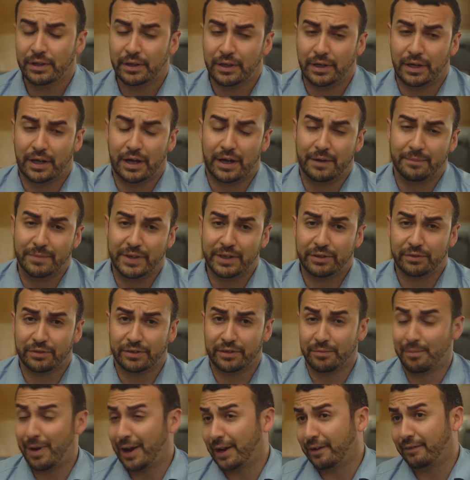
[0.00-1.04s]
Um, this was a
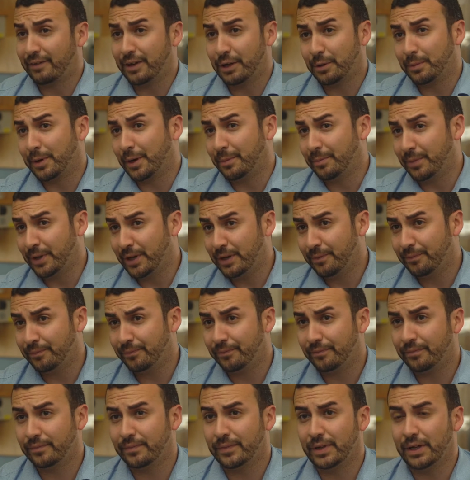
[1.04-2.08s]
microbiome company.
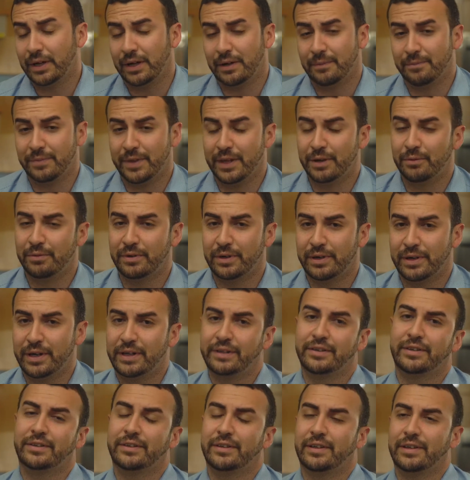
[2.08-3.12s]
Um, they were
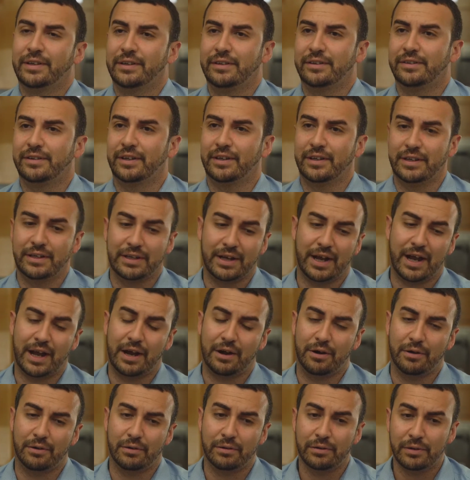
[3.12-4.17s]
interested in studying
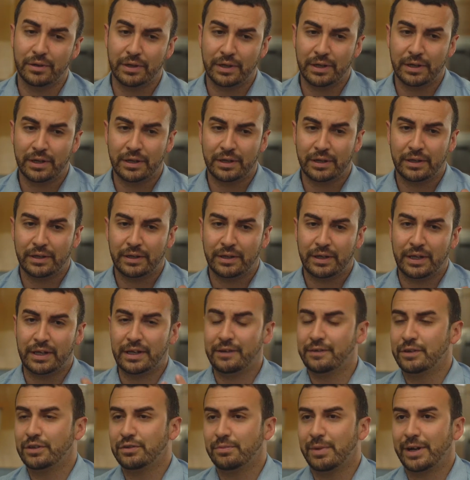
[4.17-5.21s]
how
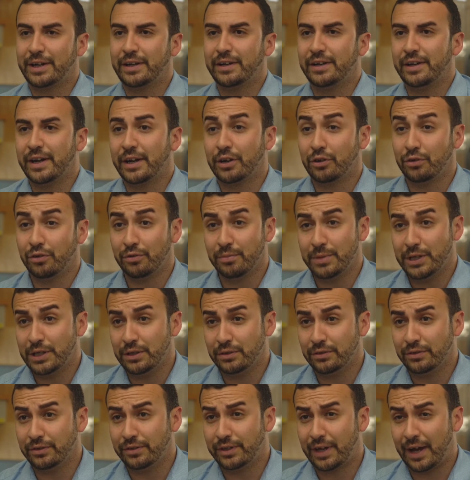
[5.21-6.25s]
individual bacteria could be
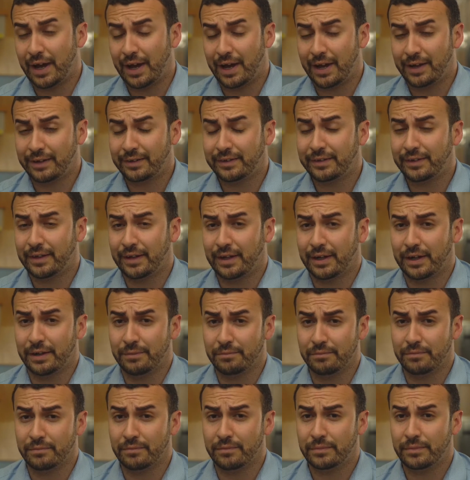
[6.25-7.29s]
used as
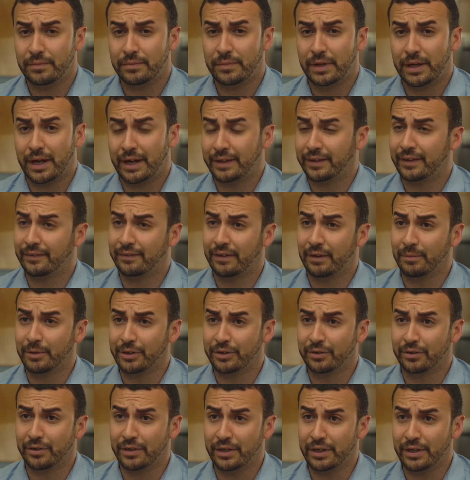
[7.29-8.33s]
um,
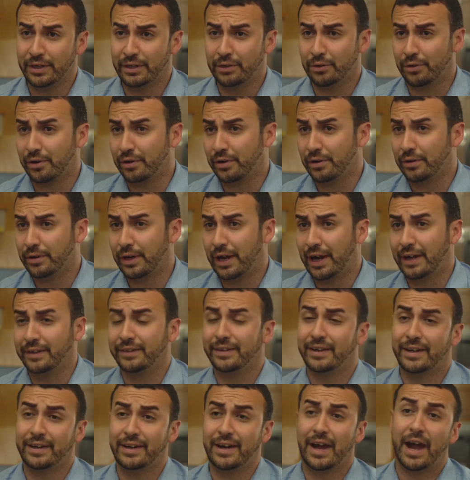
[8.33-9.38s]
anti-inflammatory or
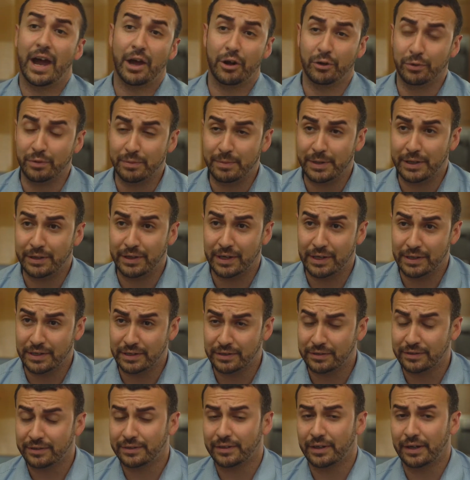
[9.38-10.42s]
anti-autoimmune
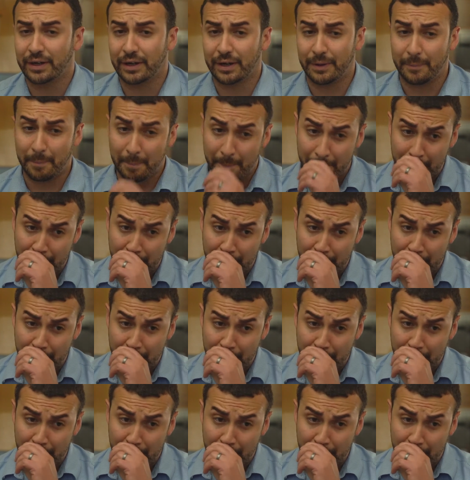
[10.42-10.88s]
agents. Um,